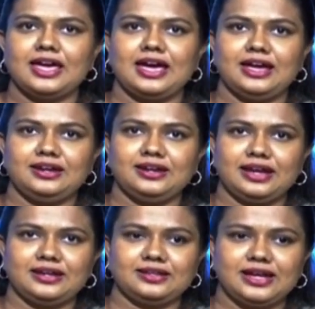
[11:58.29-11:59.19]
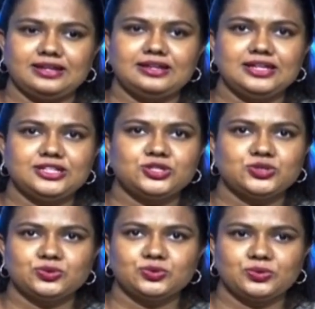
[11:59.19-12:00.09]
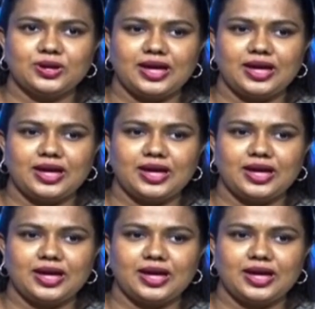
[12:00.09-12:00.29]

and that needs to